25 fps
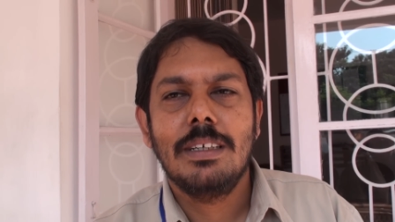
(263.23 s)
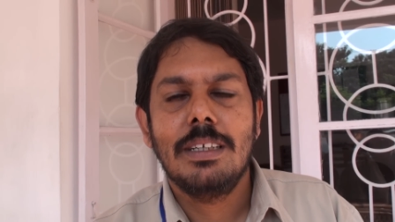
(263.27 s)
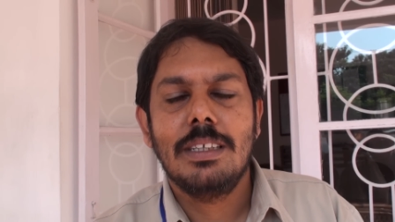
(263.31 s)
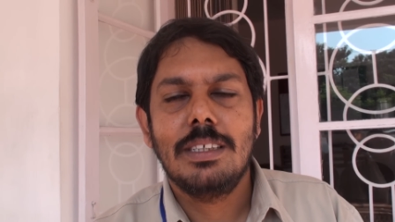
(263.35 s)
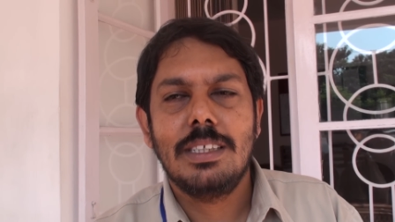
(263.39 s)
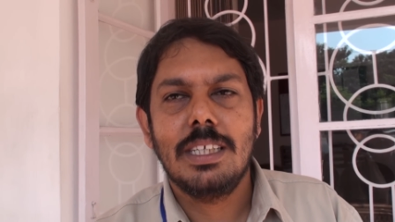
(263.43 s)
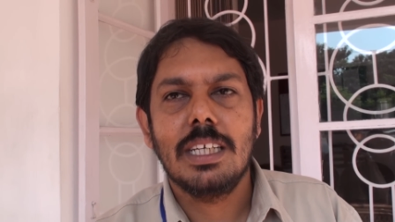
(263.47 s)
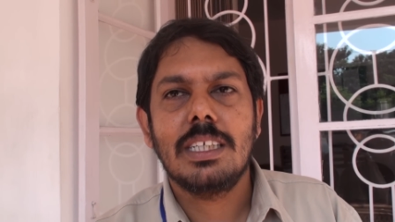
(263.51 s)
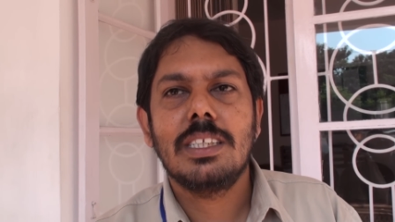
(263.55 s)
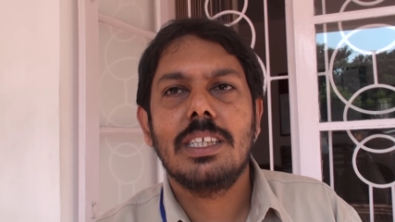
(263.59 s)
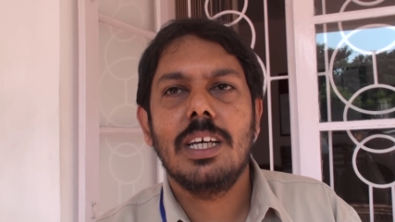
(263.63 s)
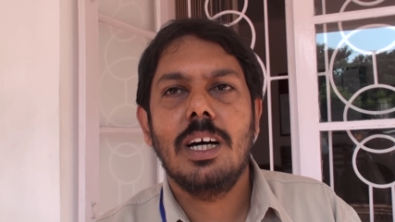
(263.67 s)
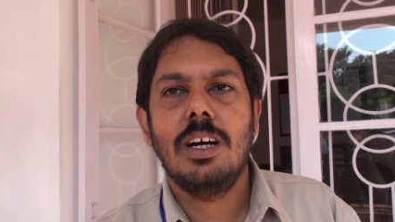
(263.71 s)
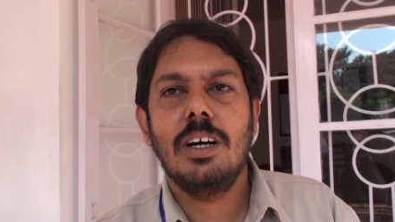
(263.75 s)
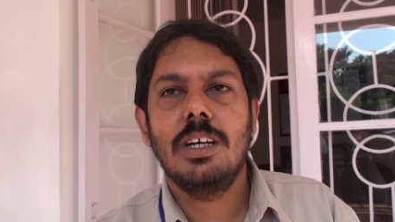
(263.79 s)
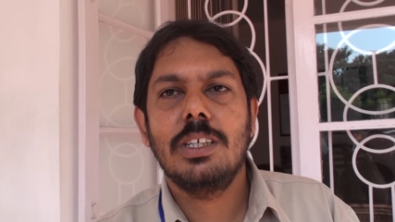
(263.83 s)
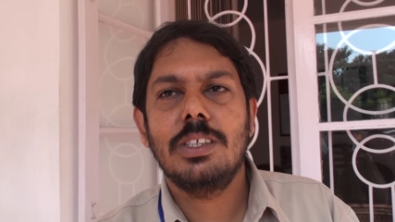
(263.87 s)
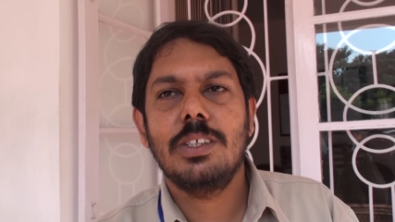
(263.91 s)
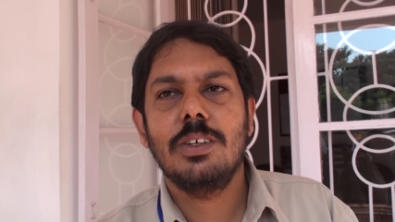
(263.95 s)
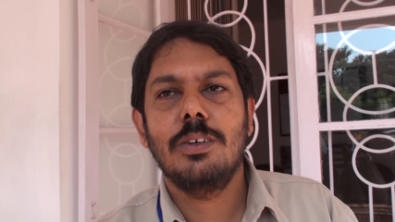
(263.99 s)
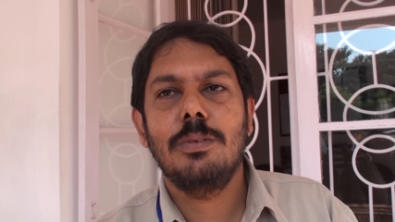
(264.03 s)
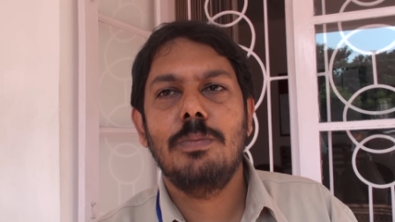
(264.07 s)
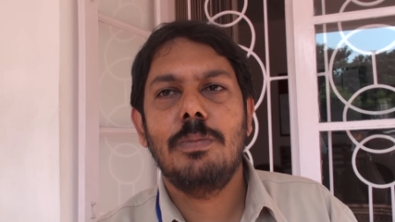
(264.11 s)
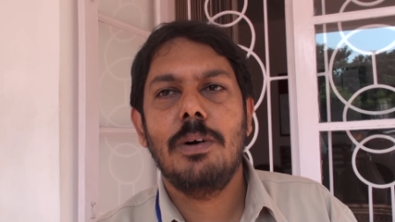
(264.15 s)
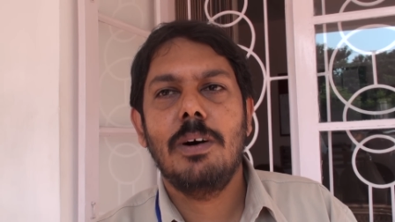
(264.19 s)
six
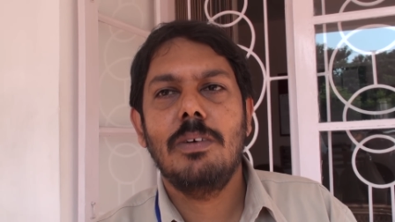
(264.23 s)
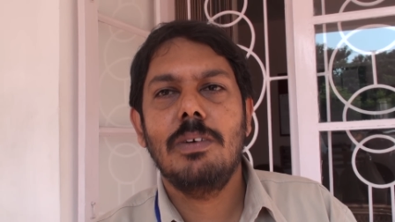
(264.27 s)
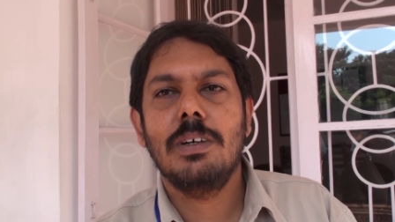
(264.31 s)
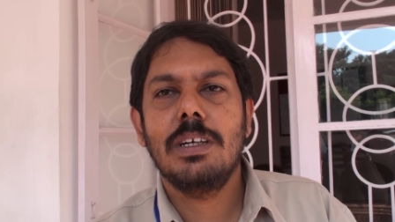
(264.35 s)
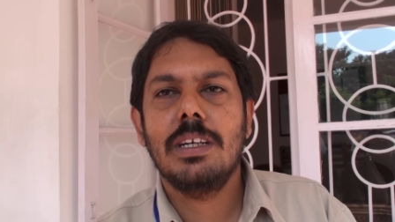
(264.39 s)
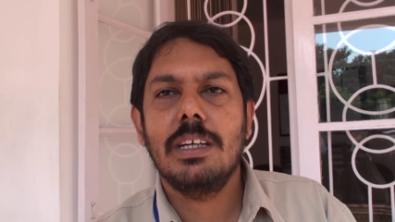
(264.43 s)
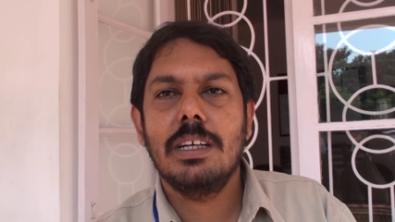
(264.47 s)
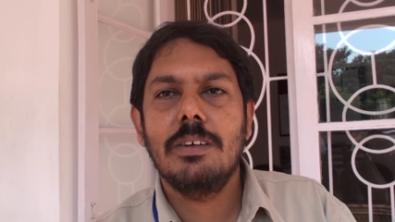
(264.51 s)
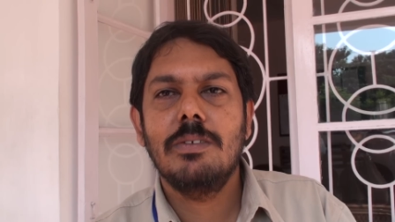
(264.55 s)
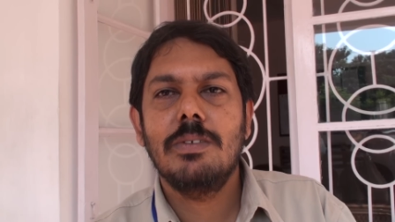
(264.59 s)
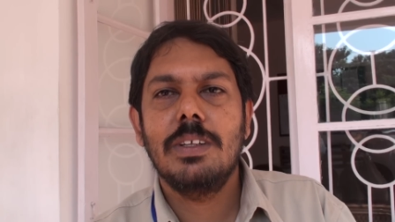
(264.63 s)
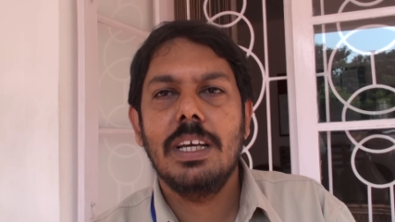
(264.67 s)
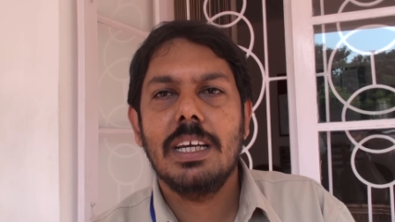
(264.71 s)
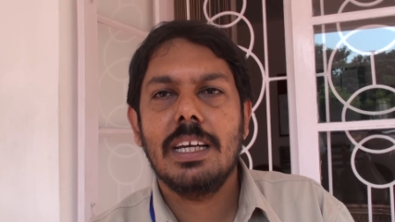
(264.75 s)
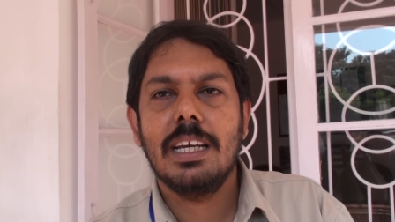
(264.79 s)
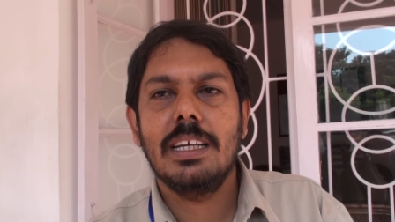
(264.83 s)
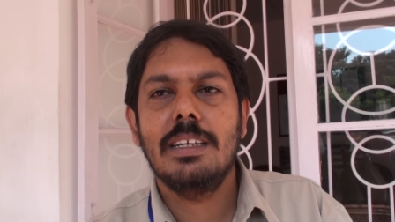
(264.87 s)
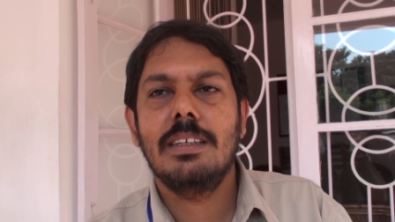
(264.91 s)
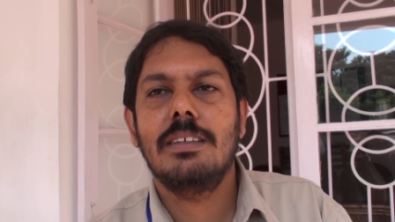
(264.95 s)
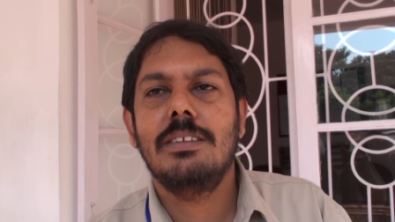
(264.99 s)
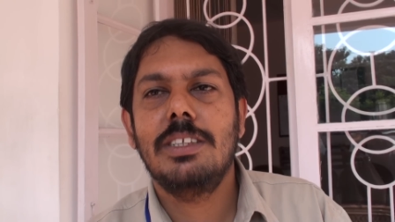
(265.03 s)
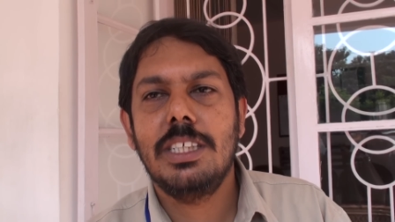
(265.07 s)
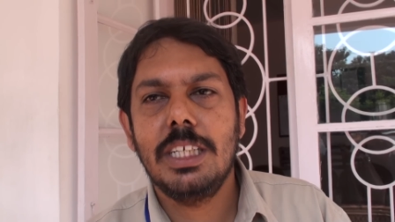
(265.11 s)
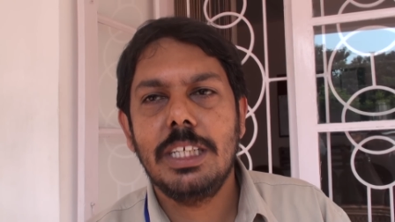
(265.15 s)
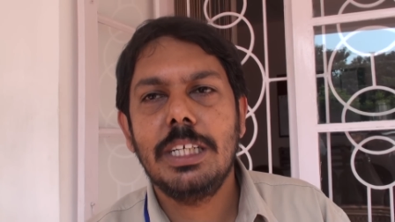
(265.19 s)
hours of power if they
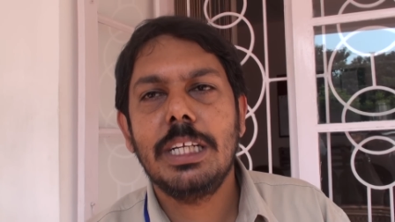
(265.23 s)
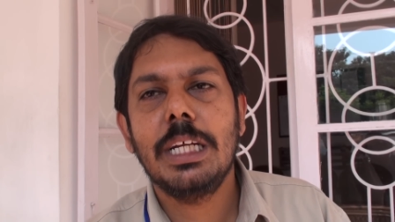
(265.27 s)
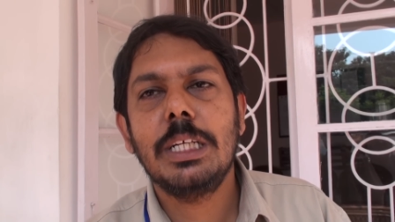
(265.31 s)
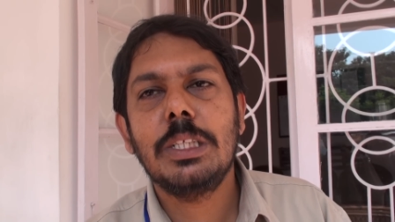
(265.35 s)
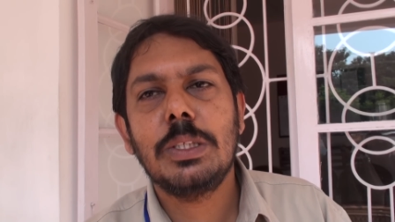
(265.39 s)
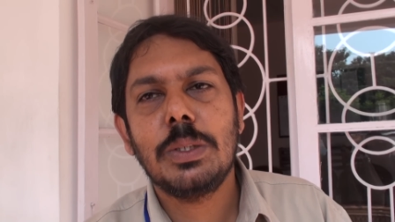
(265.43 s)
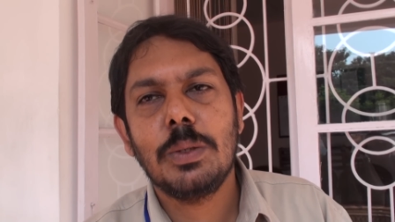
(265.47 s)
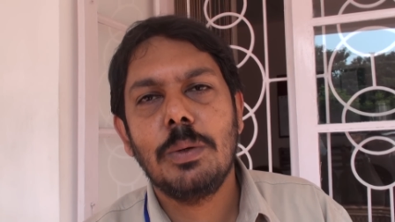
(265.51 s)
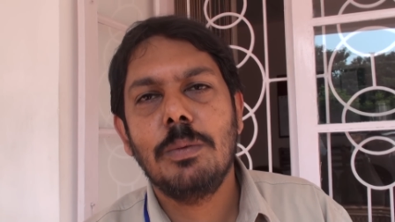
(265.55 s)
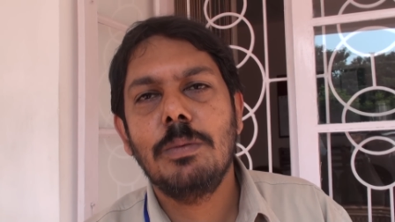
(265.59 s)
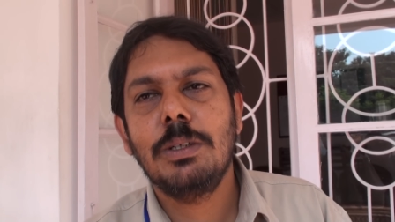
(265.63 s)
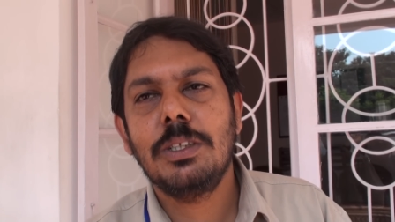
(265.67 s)
can generate so